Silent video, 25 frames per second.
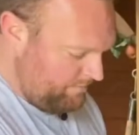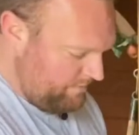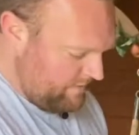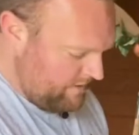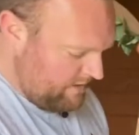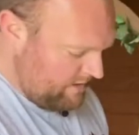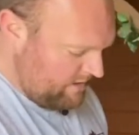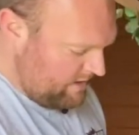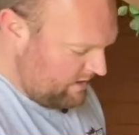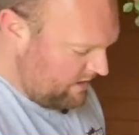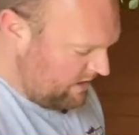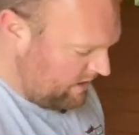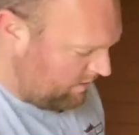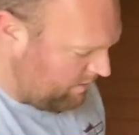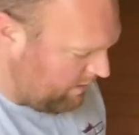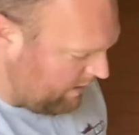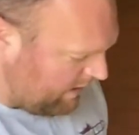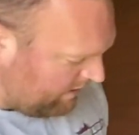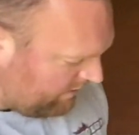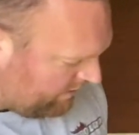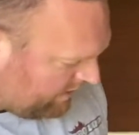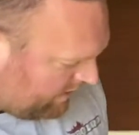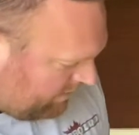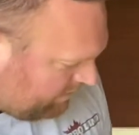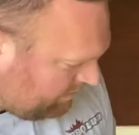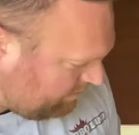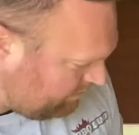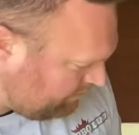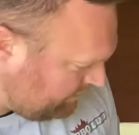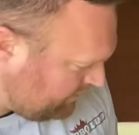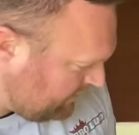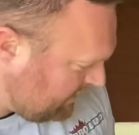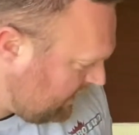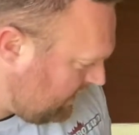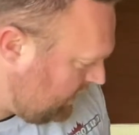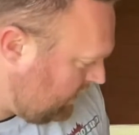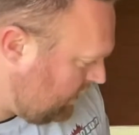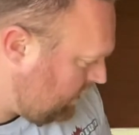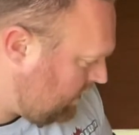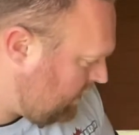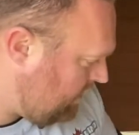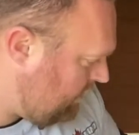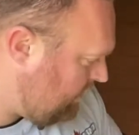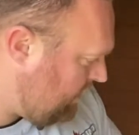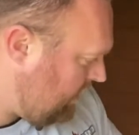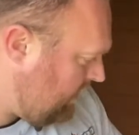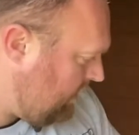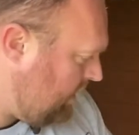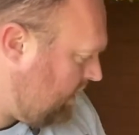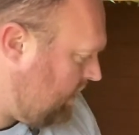So there we have it, looking
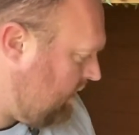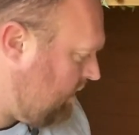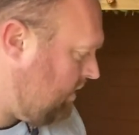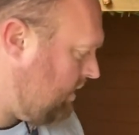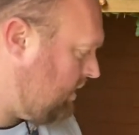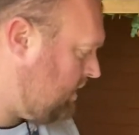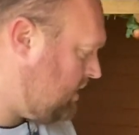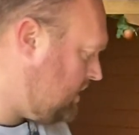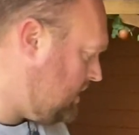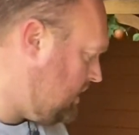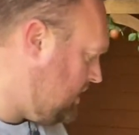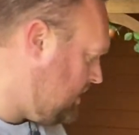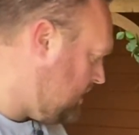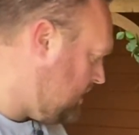very nice and